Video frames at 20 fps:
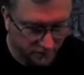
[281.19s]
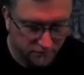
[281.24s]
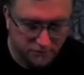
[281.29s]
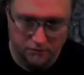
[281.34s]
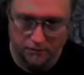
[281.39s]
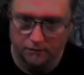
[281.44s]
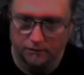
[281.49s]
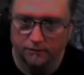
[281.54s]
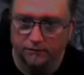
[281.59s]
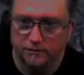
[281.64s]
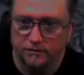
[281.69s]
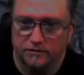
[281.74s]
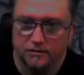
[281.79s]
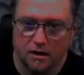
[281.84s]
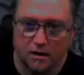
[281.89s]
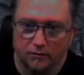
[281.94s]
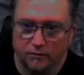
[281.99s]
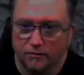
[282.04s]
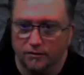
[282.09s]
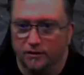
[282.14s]
So it's
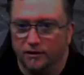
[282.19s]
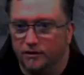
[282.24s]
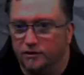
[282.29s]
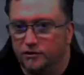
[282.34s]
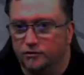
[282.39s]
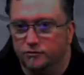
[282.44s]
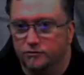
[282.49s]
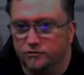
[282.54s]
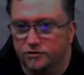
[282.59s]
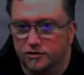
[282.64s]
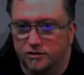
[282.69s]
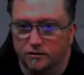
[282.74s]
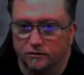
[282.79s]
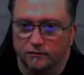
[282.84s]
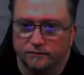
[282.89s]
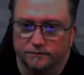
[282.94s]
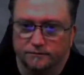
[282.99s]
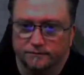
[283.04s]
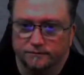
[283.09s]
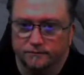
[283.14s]
not really a huge
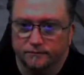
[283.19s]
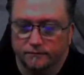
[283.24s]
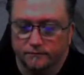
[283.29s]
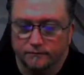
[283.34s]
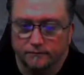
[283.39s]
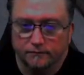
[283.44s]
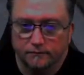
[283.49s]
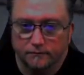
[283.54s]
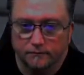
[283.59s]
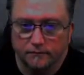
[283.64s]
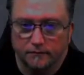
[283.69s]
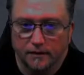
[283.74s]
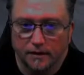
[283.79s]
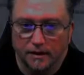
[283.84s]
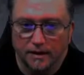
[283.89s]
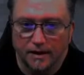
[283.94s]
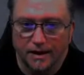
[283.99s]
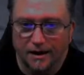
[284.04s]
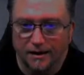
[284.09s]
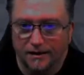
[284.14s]
deal.
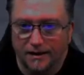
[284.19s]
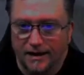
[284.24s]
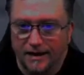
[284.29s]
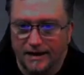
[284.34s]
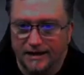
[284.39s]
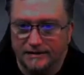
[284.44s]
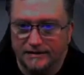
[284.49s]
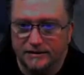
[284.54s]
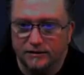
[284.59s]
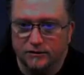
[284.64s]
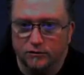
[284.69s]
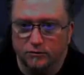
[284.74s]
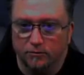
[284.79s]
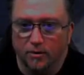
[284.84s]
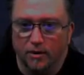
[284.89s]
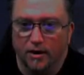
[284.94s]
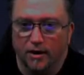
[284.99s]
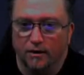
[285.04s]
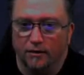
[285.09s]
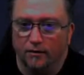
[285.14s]
Not a deal
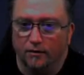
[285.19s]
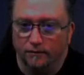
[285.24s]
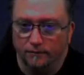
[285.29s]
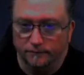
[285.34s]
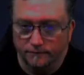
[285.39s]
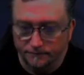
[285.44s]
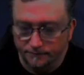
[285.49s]
breaker.